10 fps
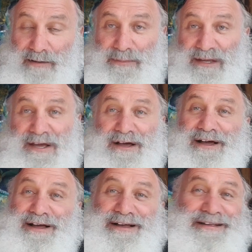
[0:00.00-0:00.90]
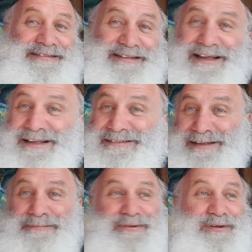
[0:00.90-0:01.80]
because
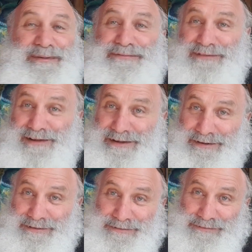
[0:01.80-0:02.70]
something could be flying.